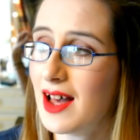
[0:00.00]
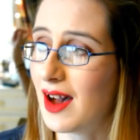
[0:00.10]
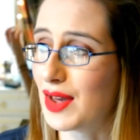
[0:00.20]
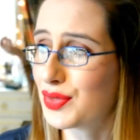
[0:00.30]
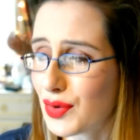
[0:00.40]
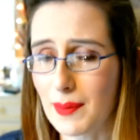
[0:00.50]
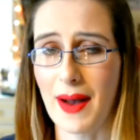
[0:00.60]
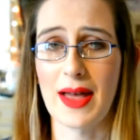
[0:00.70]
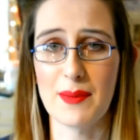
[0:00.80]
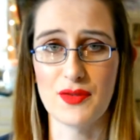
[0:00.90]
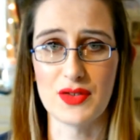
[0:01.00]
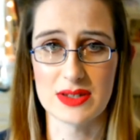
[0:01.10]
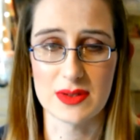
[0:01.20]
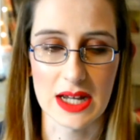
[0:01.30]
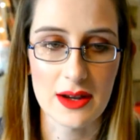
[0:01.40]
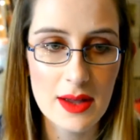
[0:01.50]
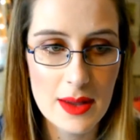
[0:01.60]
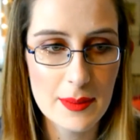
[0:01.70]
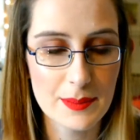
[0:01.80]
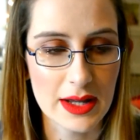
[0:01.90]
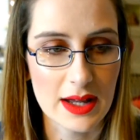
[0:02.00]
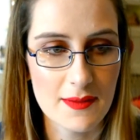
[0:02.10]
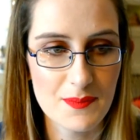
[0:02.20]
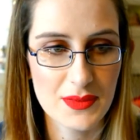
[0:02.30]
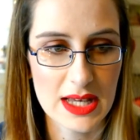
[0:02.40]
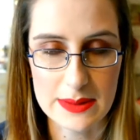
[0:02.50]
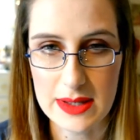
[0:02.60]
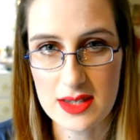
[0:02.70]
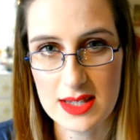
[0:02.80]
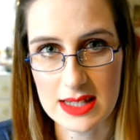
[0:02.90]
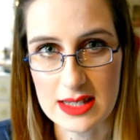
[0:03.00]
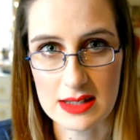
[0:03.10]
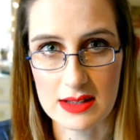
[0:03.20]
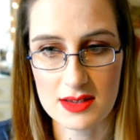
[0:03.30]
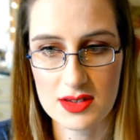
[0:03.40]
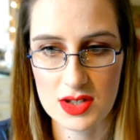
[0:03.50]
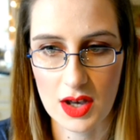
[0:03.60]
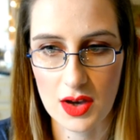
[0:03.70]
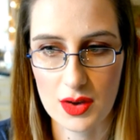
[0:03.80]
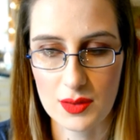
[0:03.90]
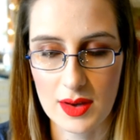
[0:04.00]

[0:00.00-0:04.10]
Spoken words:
I thought about that before this video, but it depends on the season. So